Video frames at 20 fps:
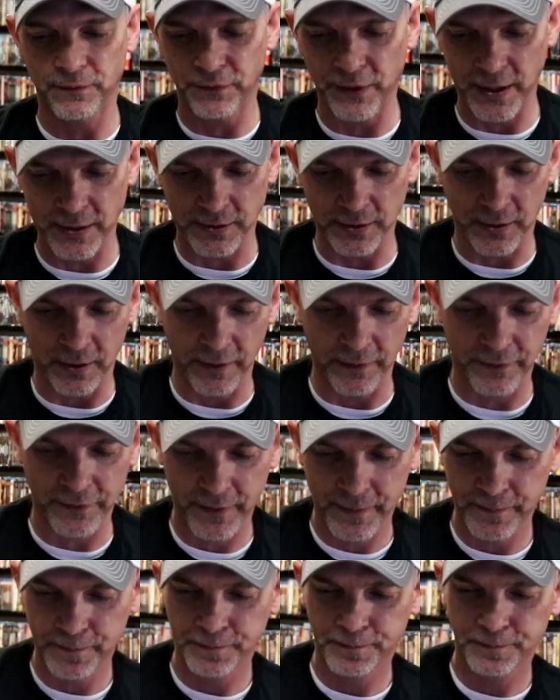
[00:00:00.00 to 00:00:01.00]
in Face
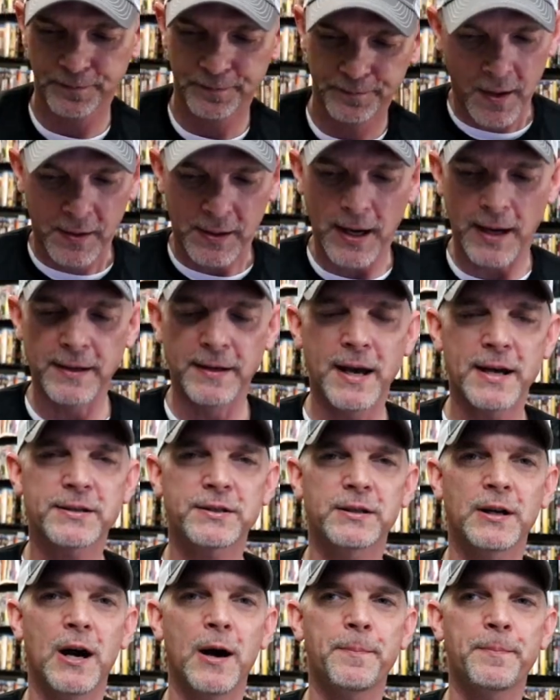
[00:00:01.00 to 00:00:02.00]
Off. Okay,
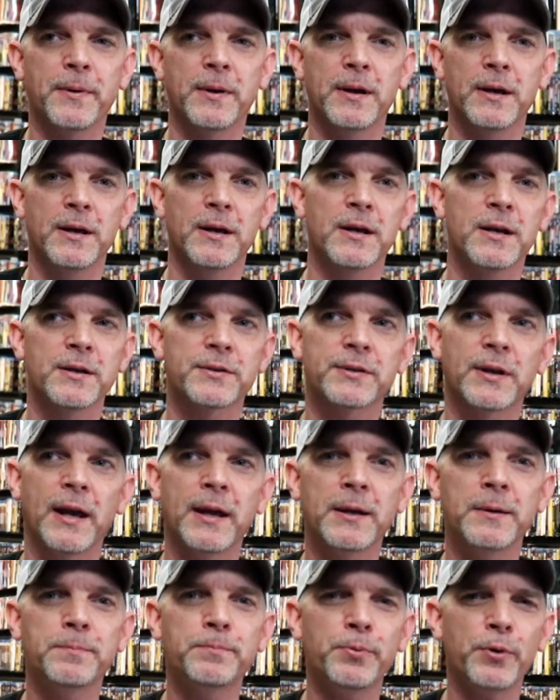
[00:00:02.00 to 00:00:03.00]
next up is
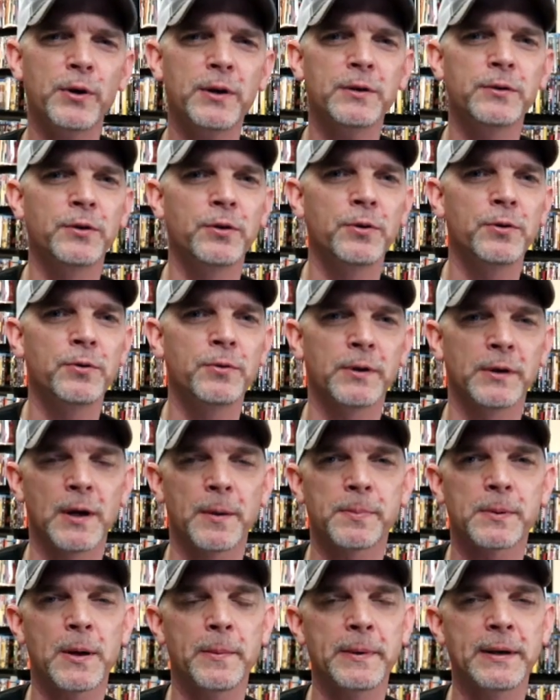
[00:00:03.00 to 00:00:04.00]
a pretty new and
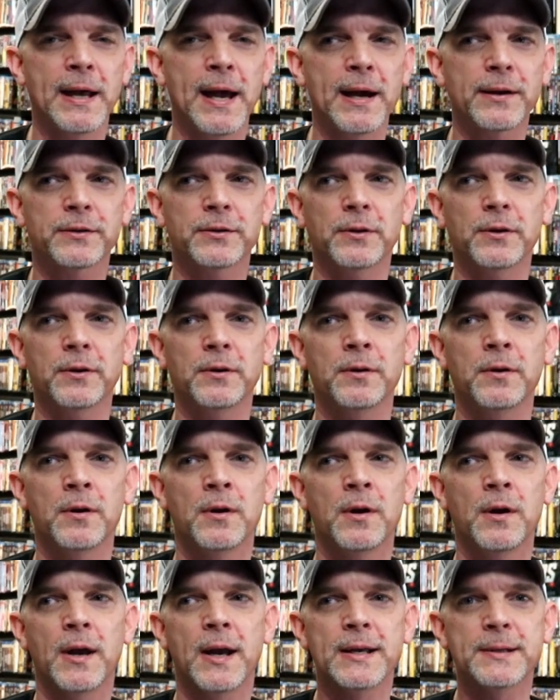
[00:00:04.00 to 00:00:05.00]
upcoming actor.
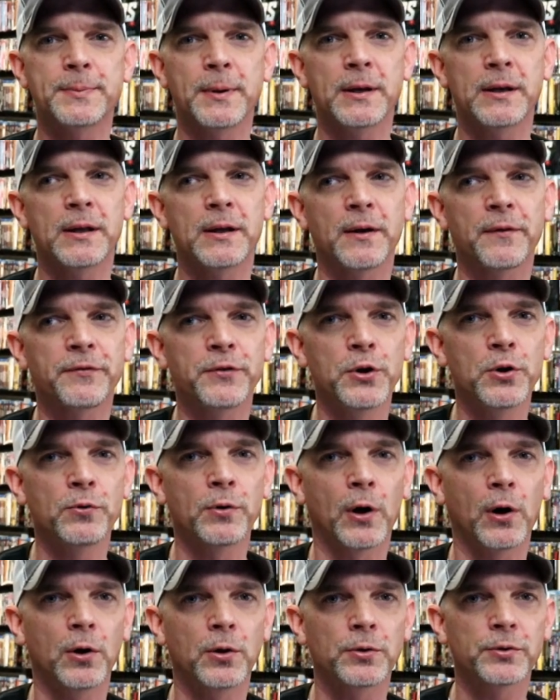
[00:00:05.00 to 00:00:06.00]
He's been in a few
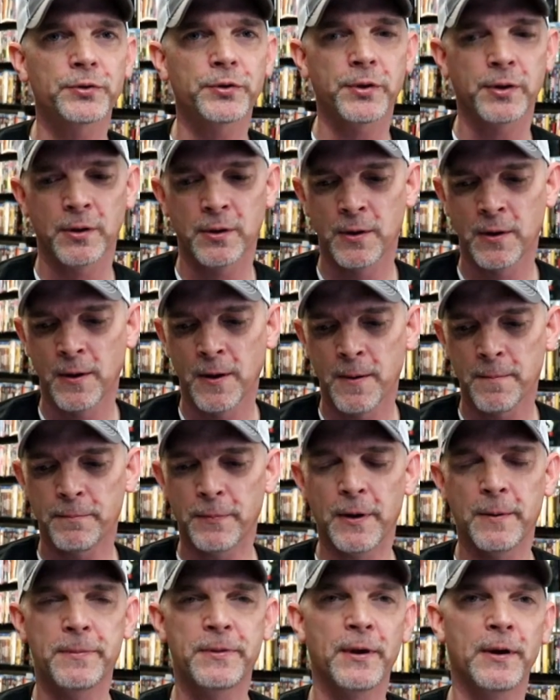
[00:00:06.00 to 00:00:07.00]
roles,
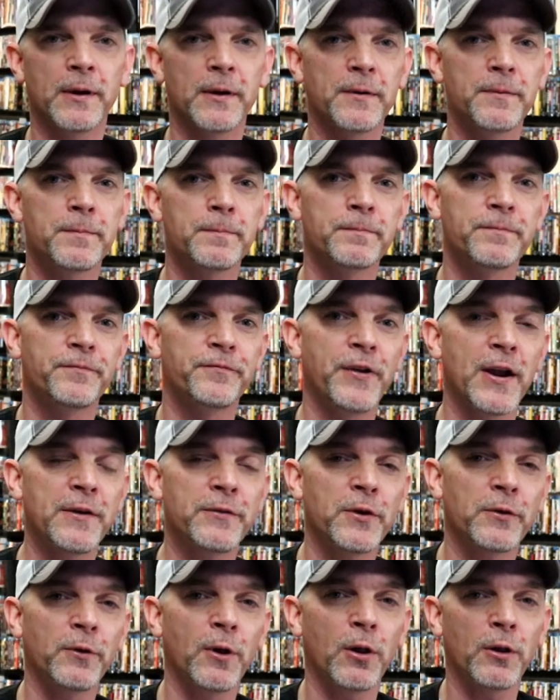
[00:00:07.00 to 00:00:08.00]
but the
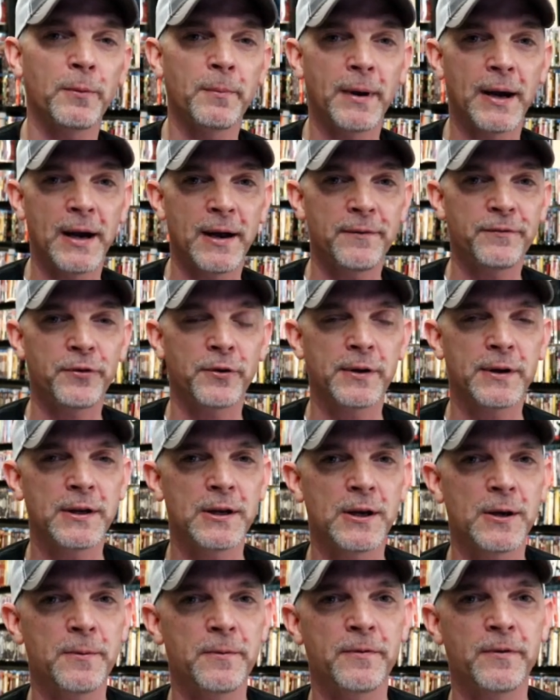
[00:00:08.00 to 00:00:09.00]
favorite role of mine for
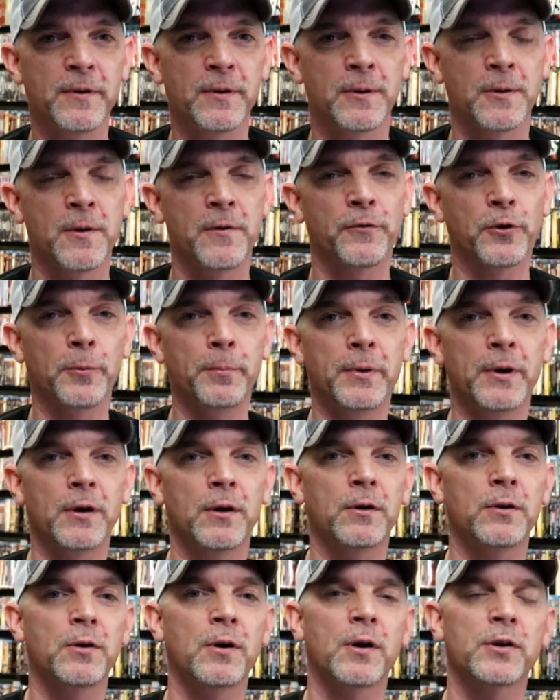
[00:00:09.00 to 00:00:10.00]
him, for
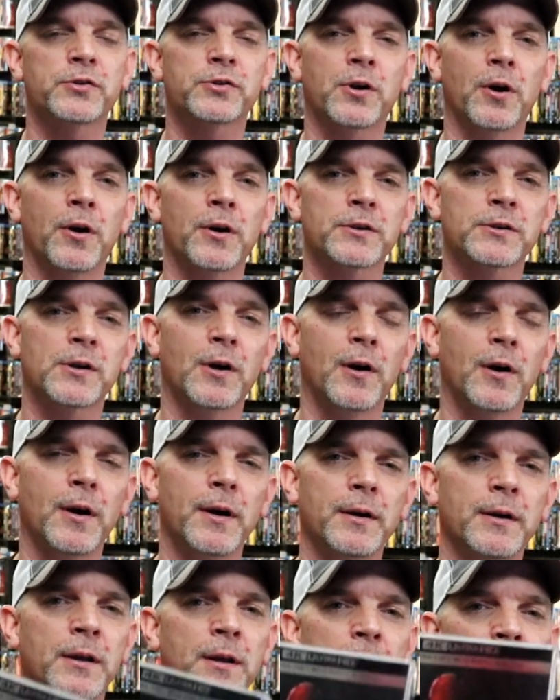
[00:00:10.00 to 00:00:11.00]
Bill
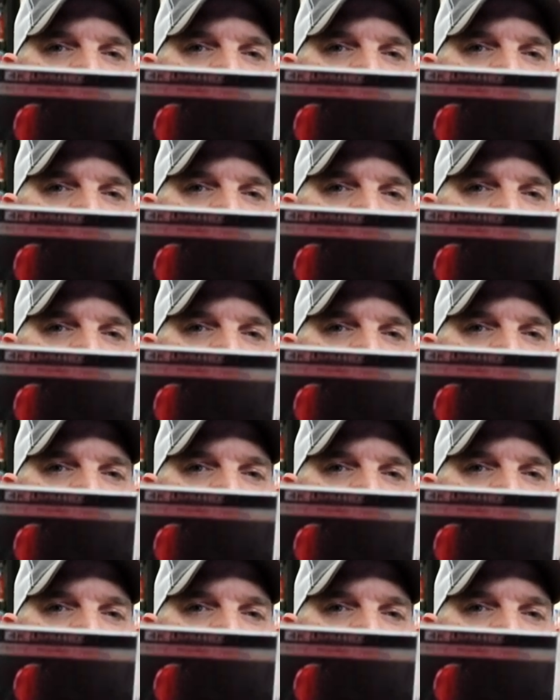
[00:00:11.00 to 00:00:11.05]
Skarsgård,